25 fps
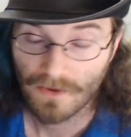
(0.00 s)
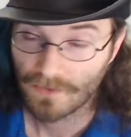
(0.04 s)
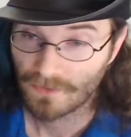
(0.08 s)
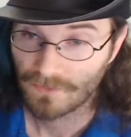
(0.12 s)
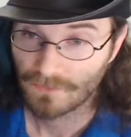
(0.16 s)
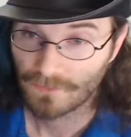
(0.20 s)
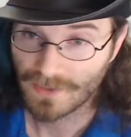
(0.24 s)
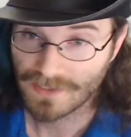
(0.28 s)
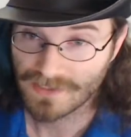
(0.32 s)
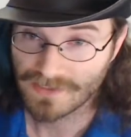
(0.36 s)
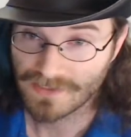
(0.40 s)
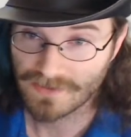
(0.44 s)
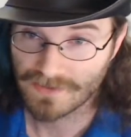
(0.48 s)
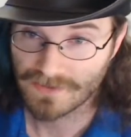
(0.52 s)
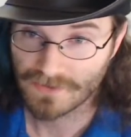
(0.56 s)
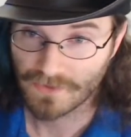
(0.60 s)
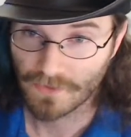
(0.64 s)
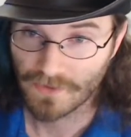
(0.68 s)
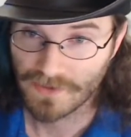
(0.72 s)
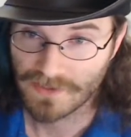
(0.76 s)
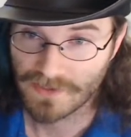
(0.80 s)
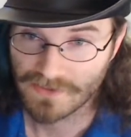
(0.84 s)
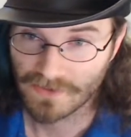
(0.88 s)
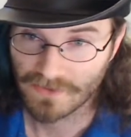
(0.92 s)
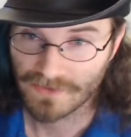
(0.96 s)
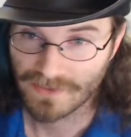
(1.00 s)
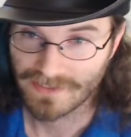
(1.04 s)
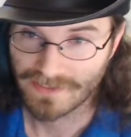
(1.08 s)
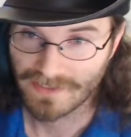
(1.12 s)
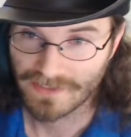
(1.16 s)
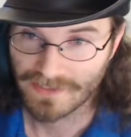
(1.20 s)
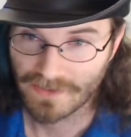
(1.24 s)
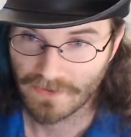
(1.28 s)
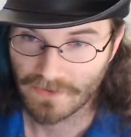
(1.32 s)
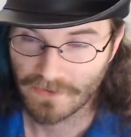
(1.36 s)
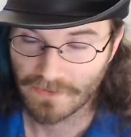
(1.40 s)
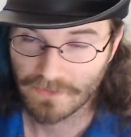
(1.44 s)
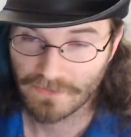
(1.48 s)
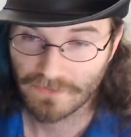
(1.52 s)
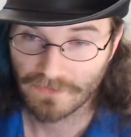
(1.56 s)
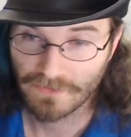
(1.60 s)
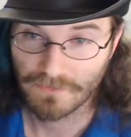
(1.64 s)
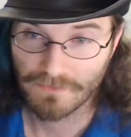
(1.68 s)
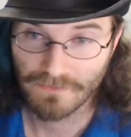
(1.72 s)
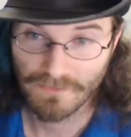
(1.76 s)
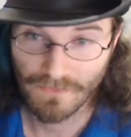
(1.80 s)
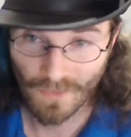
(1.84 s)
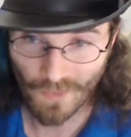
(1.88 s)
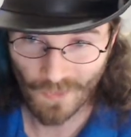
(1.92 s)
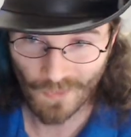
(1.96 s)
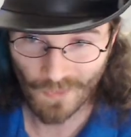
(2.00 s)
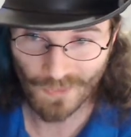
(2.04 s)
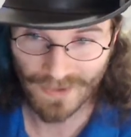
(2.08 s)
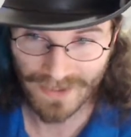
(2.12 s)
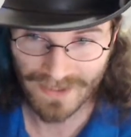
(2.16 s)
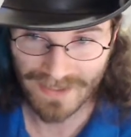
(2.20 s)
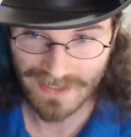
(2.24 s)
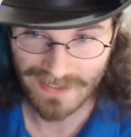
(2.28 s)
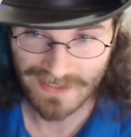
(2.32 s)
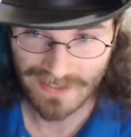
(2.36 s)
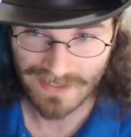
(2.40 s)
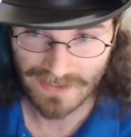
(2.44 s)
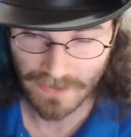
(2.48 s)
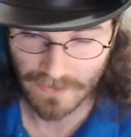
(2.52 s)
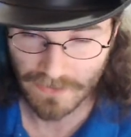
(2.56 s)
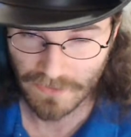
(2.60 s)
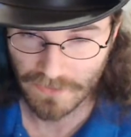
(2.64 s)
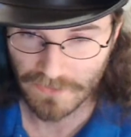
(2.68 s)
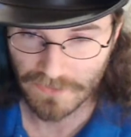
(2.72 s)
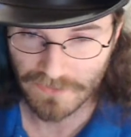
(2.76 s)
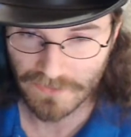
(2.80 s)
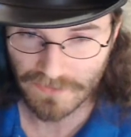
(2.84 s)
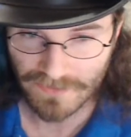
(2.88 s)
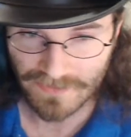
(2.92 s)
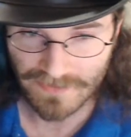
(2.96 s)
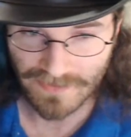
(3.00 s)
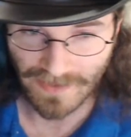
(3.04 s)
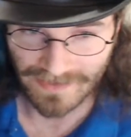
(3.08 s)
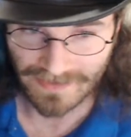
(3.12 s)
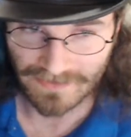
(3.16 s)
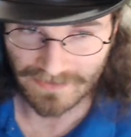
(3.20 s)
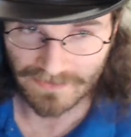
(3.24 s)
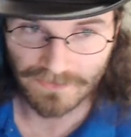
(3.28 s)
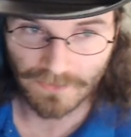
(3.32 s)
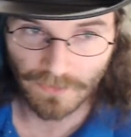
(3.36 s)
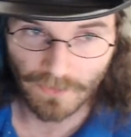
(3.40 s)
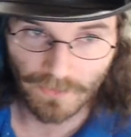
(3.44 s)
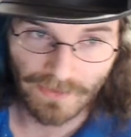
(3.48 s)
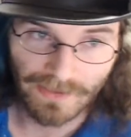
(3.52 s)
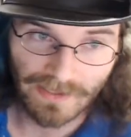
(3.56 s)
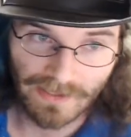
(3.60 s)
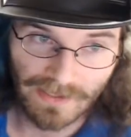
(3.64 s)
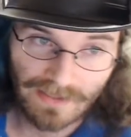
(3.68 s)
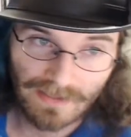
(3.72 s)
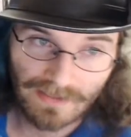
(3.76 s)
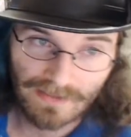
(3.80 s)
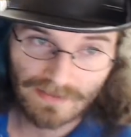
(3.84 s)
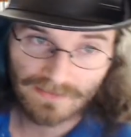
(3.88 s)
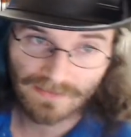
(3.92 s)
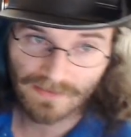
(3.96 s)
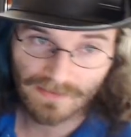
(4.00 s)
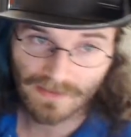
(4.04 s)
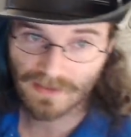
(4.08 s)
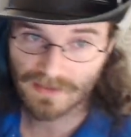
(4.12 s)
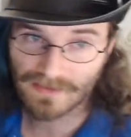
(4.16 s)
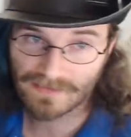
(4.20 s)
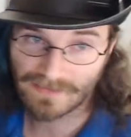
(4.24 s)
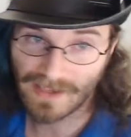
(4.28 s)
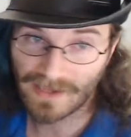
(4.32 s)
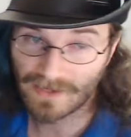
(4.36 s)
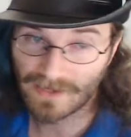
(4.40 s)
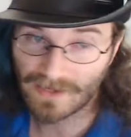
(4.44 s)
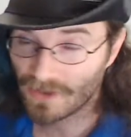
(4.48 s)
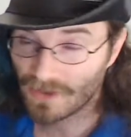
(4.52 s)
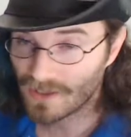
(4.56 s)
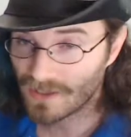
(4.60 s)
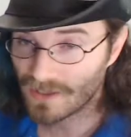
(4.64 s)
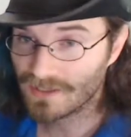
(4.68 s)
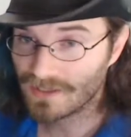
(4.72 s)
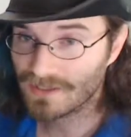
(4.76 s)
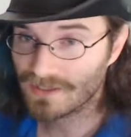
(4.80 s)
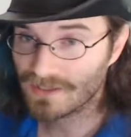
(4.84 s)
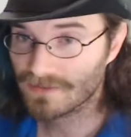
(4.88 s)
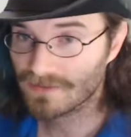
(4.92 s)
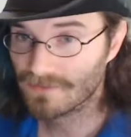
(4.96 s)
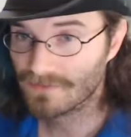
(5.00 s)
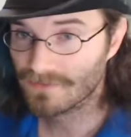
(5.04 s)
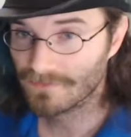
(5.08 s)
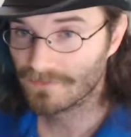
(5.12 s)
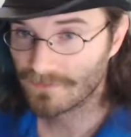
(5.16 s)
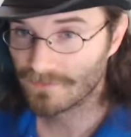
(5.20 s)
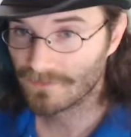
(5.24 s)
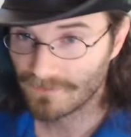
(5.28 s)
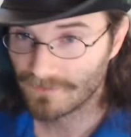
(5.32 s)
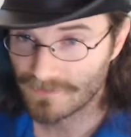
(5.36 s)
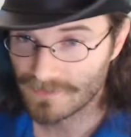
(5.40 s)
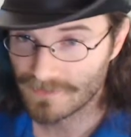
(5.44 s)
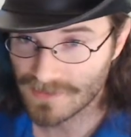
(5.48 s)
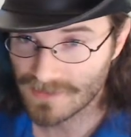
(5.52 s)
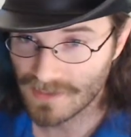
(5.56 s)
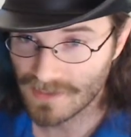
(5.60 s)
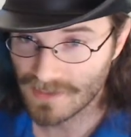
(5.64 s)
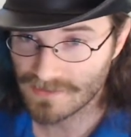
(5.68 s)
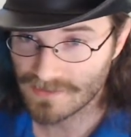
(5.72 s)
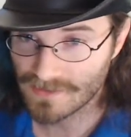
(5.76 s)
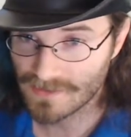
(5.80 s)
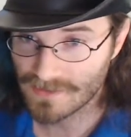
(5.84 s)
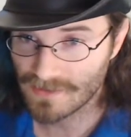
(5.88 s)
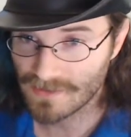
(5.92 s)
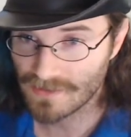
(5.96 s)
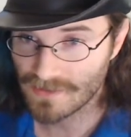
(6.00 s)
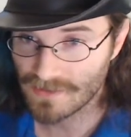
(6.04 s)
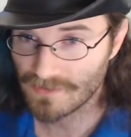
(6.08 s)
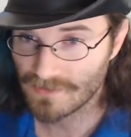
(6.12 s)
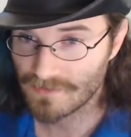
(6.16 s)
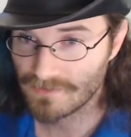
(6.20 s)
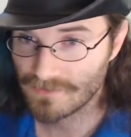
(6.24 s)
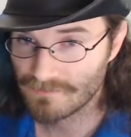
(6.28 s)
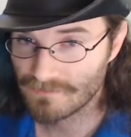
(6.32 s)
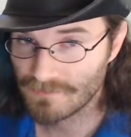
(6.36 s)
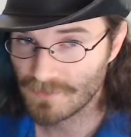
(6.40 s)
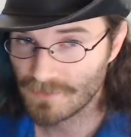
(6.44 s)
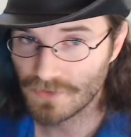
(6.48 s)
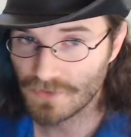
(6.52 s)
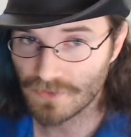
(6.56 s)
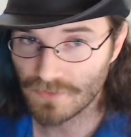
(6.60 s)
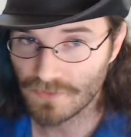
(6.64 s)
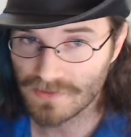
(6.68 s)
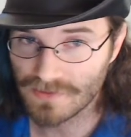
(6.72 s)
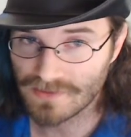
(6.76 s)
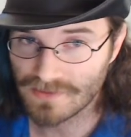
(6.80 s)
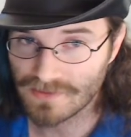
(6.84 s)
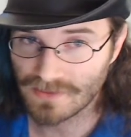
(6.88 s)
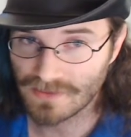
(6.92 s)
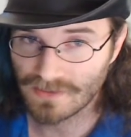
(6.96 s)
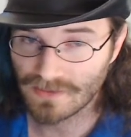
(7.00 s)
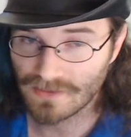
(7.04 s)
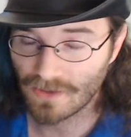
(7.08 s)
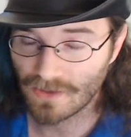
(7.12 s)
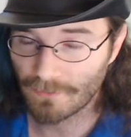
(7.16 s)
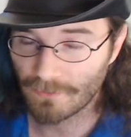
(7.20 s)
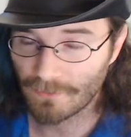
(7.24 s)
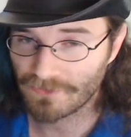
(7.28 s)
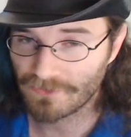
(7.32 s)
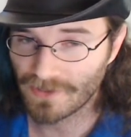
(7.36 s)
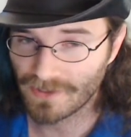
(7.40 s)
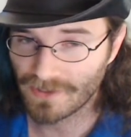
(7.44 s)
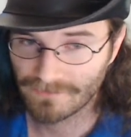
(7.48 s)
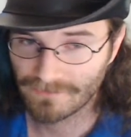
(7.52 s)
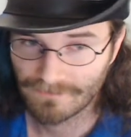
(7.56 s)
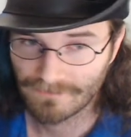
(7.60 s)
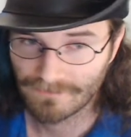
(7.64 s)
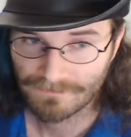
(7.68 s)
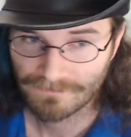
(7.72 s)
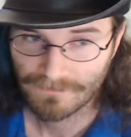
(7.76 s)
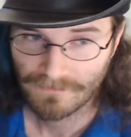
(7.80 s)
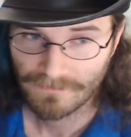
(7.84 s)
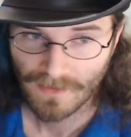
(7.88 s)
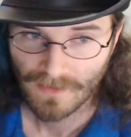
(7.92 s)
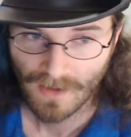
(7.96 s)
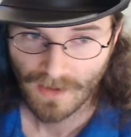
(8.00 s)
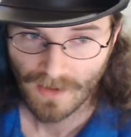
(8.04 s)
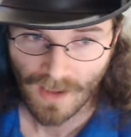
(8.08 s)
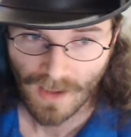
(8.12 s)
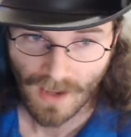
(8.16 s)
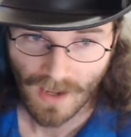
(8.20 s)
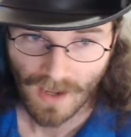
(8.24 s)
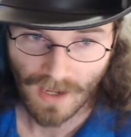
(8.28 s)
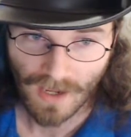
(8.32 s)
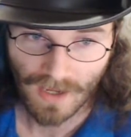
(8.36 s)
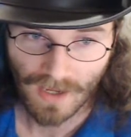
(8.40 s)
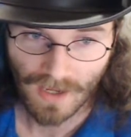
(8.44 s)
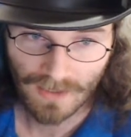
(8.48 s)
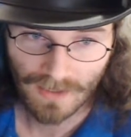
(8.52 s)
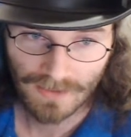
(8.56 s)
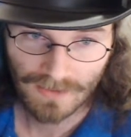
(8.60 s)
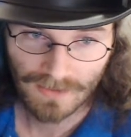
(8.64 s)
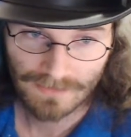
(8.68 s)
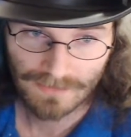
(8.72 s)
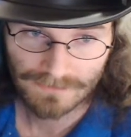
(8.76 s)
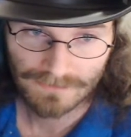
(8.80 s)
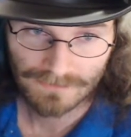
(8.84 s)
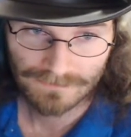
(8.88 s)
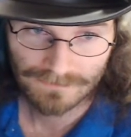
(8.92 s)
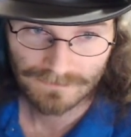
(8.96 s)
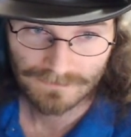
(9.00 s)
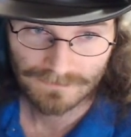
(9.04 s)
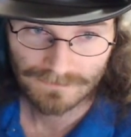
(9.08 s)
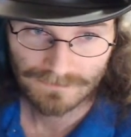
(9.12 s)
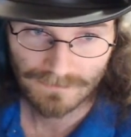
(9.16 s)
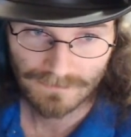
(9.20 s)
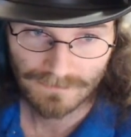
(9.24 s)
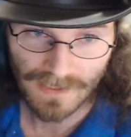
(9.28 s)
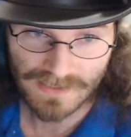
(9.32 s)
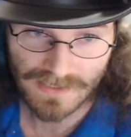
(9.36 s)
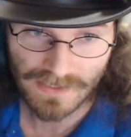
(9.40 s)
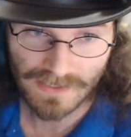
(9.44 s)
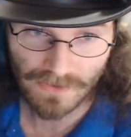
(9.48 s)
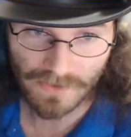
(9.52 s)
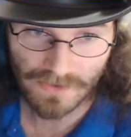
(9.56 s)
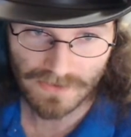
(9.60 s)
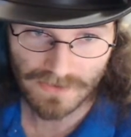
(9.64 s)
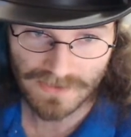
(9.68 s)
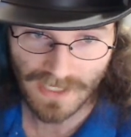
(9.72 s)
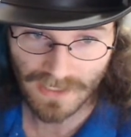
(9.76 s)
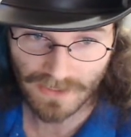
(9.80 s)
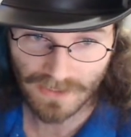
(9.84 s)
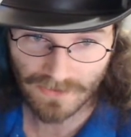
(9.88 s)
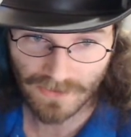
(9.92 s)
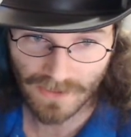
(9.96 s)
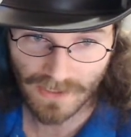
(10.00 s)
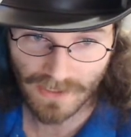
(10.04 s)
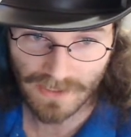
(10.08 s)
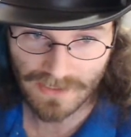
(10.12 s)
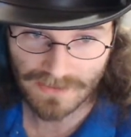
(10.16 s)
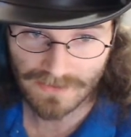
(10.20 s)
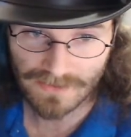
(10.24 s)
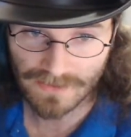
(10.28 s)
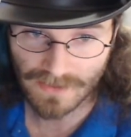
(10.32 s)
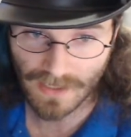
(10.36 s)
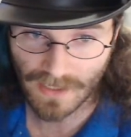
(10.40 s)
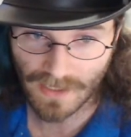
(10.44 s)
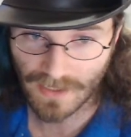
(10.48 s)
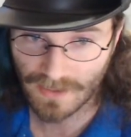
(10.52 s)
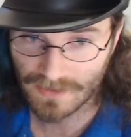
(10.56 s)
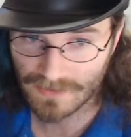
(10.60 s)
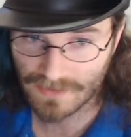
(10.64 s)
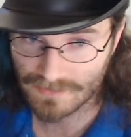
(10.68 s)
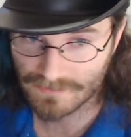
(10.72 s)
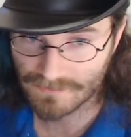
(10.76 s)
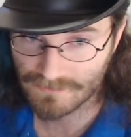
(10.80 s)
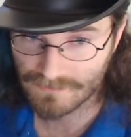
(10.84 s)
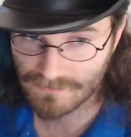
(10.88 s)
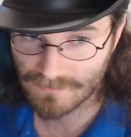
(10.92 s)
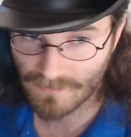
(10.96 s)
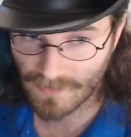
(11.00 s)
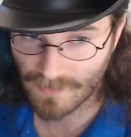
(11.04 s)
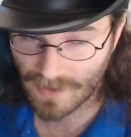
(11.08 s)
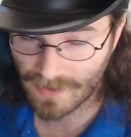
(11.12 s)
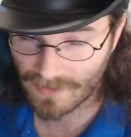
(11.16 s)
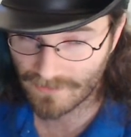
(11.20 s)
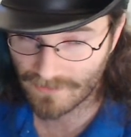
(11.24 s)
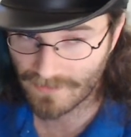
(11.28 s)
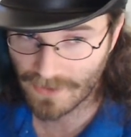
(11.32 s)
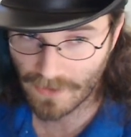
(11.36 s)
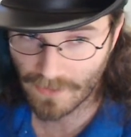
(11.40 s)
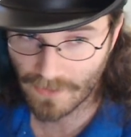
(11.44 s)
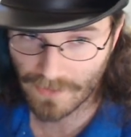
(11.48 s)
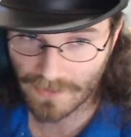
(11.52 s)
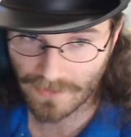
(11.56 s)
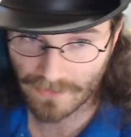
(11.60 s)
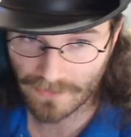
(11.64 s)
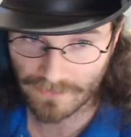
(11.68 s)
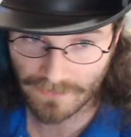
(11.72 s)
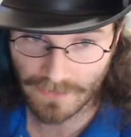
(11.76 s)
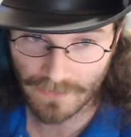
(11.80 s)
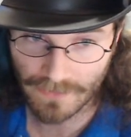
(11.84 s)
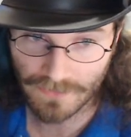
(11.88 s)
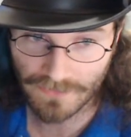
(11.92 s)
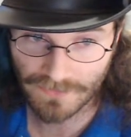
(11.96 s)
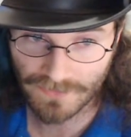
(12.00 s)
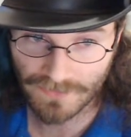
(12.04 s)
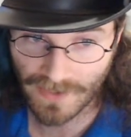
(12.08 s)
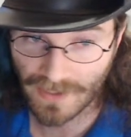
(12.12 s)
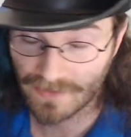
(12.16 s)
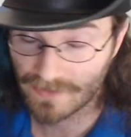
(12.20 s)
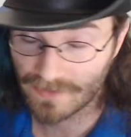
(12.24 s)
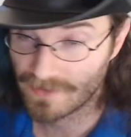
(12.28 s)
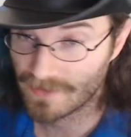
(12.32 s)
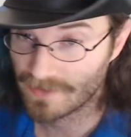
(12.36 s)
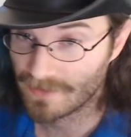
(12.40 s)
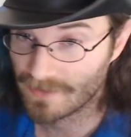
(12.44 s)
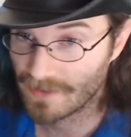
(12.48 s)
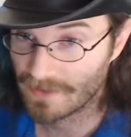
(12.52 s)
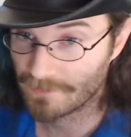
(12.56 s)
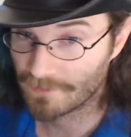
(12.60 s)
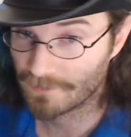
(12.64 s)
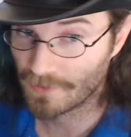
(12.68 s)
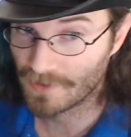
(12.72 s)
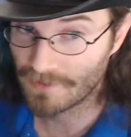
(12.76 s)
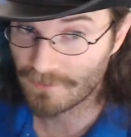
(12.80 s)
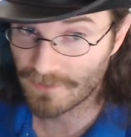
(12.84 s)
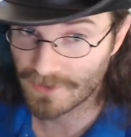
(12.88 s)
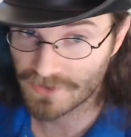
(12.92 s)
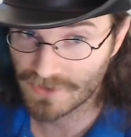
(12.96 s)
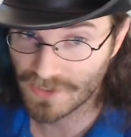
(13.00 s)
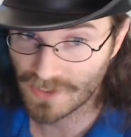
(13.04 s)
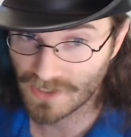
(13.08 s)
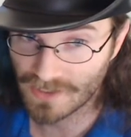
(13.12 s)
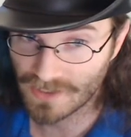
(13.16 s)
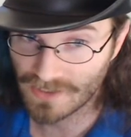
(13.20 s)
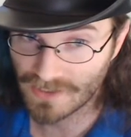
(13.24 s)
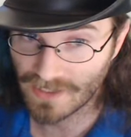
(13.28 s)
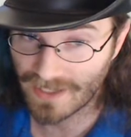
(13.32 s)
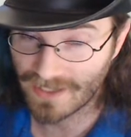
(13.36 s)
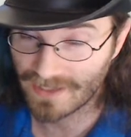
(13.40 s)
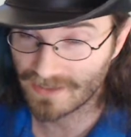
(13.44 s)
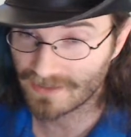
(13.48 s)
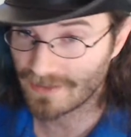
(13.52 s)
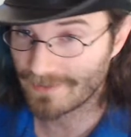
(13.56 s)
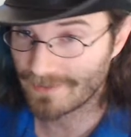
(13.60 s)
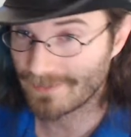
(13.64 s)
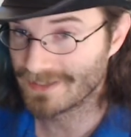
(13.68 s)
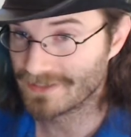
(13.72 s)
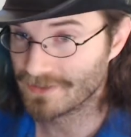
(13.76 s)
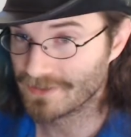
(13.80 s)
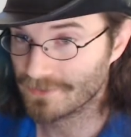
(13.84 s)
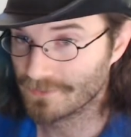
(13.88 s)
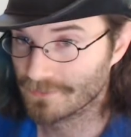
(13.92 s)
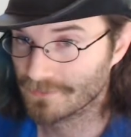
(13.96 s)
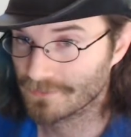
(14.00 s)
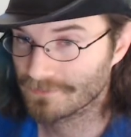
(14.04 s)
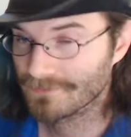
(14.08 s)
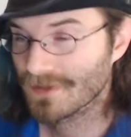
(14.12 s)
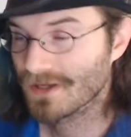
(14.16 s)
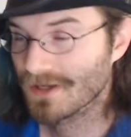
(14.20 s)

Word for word: Rest of the stories are Nintendo news. So more Nintendo news. Second story is uh, Sakurai says uh, Mewtwo is uh, almost done. Uh, Masahiro Sakurai, uh, in a video interview, said that he's pretty much done and coming soon,